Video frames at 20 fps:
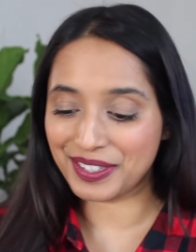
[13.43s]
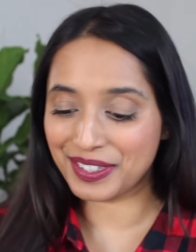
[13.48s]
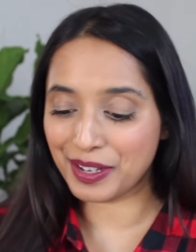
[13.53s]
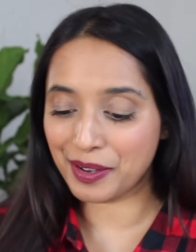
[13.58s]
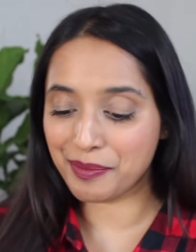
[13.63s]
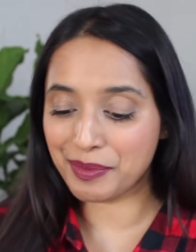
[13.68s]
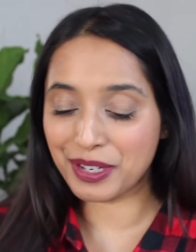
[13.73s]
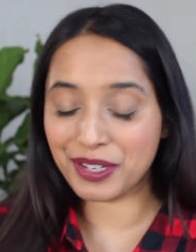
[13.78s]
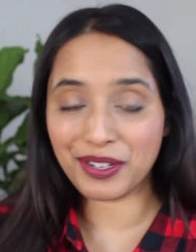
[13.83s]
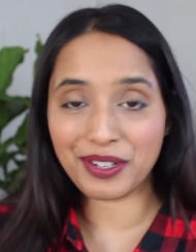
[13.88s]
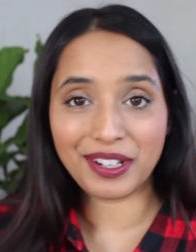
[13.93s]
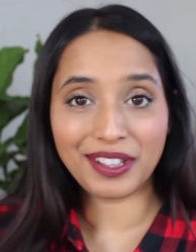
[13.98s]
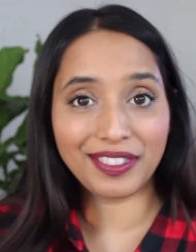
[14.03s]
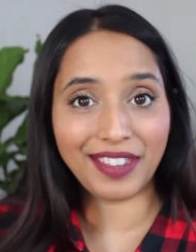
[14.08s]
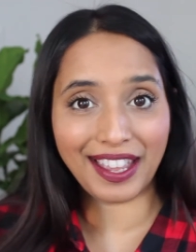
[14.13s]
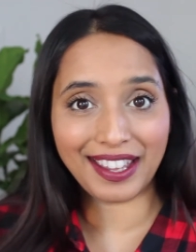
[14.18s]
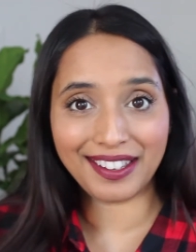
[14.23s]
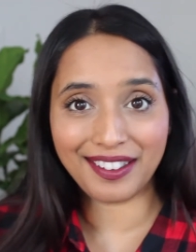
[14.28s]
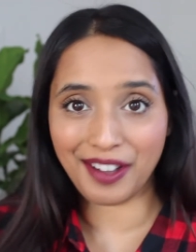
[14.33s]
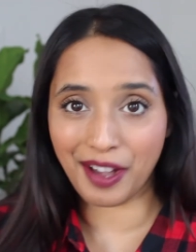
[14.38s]
So be sure to
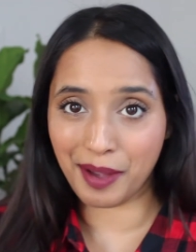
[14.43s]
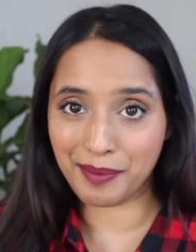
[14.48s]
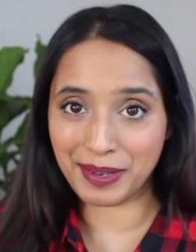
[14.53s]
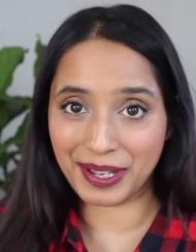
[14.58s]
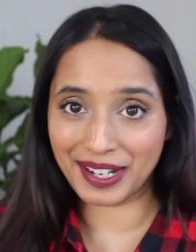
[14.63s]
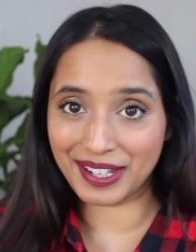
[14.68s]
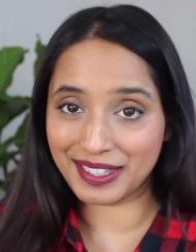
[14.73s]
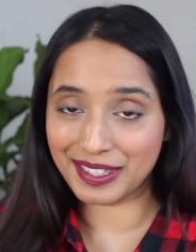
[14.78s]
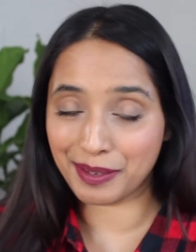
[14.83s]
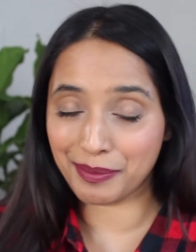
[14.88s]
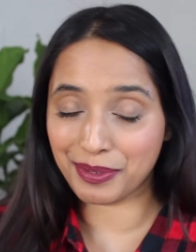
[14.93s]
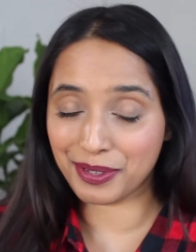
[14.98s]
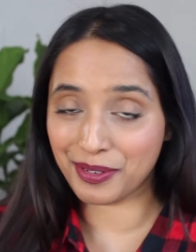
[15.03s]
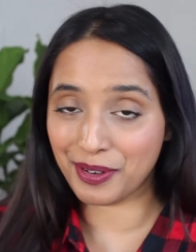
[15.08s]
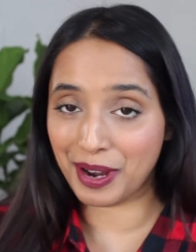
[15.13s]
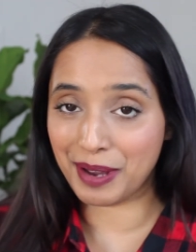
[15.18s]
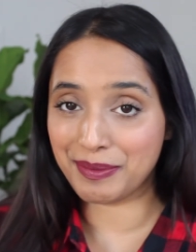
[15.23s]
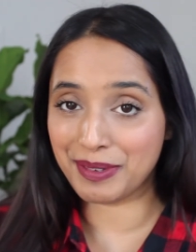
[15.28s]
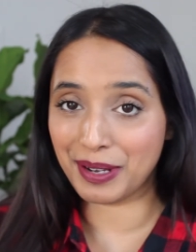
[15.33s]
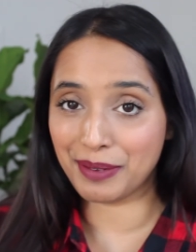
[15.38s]
like, comment, and
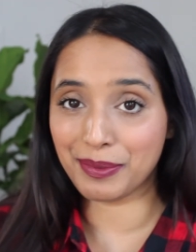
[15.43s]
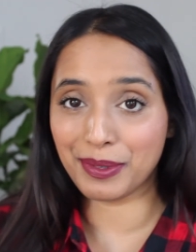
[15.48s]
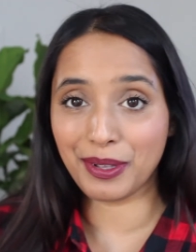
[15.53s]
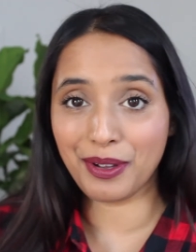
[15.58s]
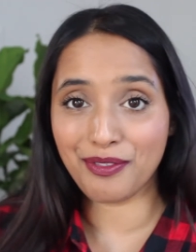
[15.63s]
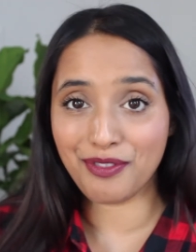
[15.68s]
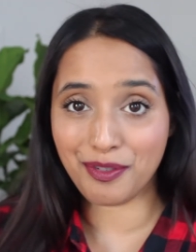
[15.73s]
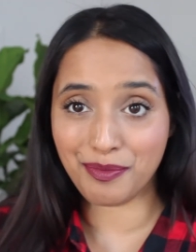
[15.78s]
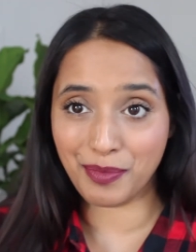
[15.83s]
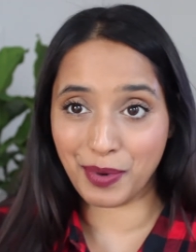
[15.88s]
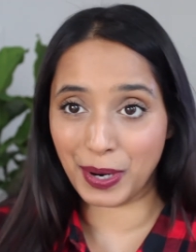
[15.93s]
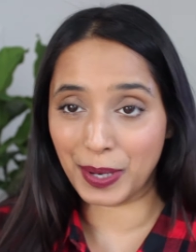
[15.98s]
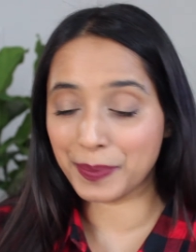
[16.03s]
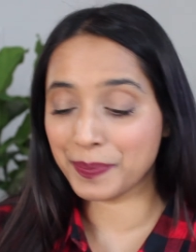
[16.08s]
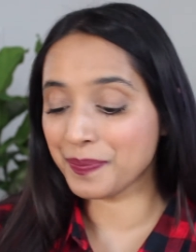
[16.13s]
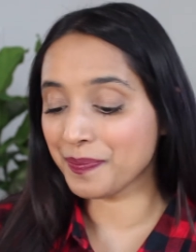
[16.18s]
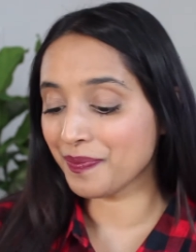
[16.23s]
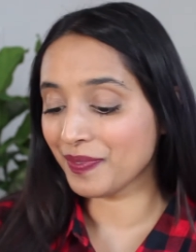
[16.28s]
subscribe down below for more.